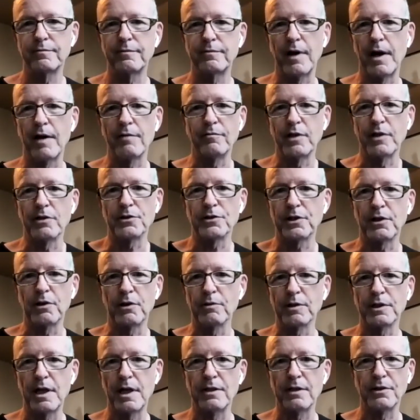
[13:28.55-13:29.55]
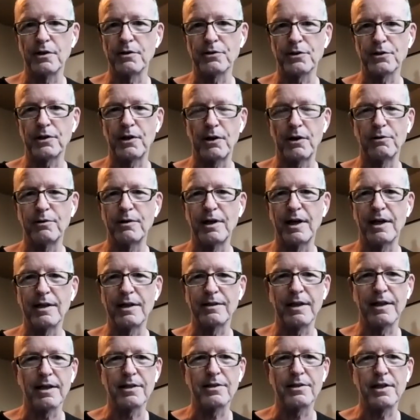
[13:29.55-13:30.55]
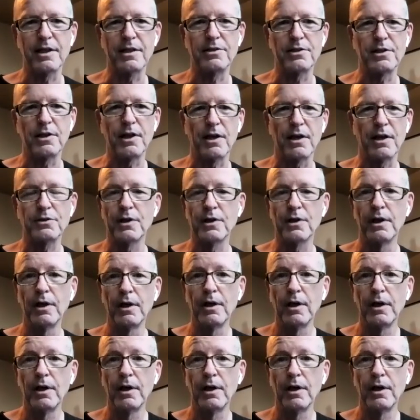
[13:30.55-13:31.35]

5 years ago or 10 years ago at seed stage,